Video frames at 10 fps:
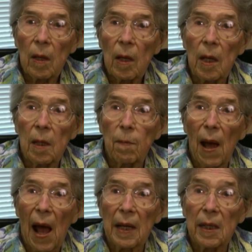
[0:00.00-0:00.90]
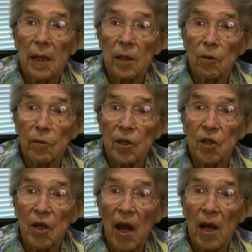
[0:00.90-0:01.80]
He'd buy licorice
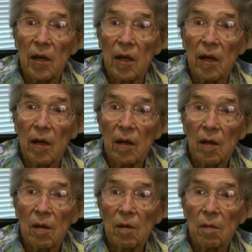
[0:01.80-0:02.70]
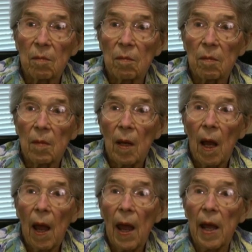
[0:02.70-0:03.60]
candy,
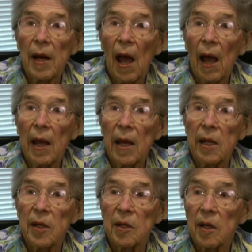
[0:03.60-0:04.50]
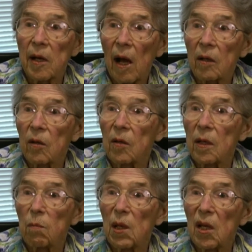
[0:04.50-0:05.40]
and I hated it. I
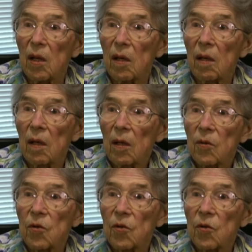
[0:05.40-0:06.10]
couldn't even eat it.